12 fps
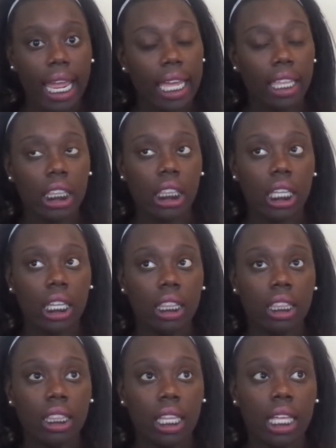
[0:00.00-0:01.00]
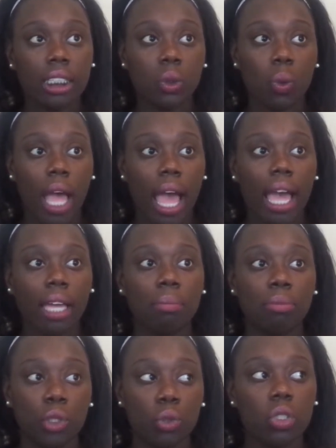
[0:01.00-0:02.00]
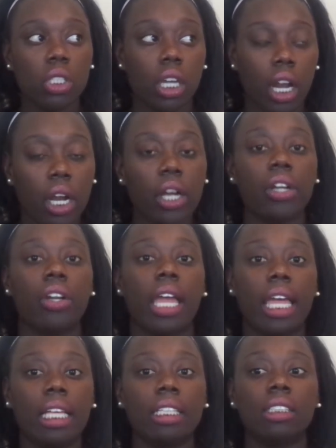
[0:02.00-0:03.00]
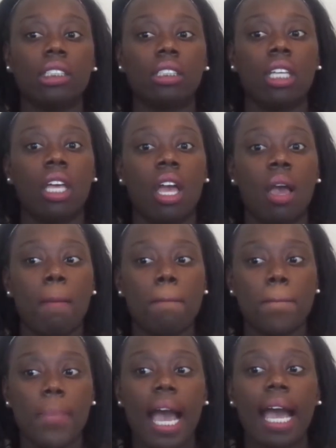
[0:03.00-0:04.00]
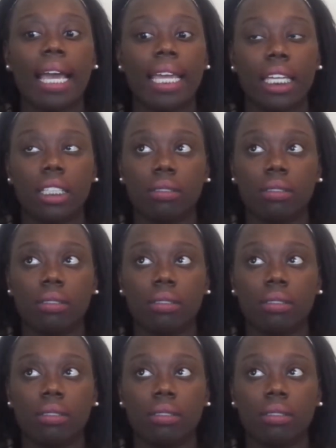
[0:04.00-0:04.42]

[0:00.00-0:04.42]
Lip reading: And that's why I'm using her as my